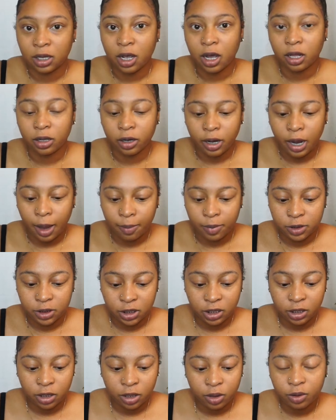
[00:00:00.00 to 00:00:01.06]
the color
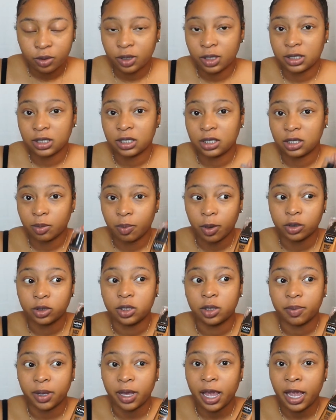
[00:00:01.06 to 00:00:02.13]
Cappuccino. This is
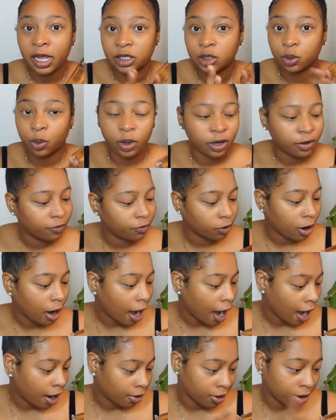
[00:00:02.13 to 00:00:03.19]
supposed to be a
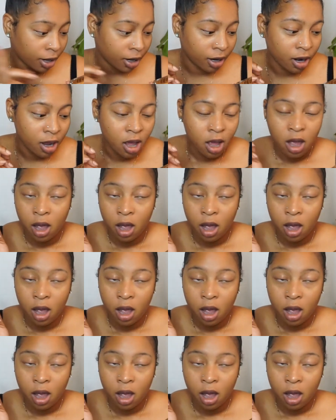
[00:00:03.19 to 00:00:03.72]
24-hour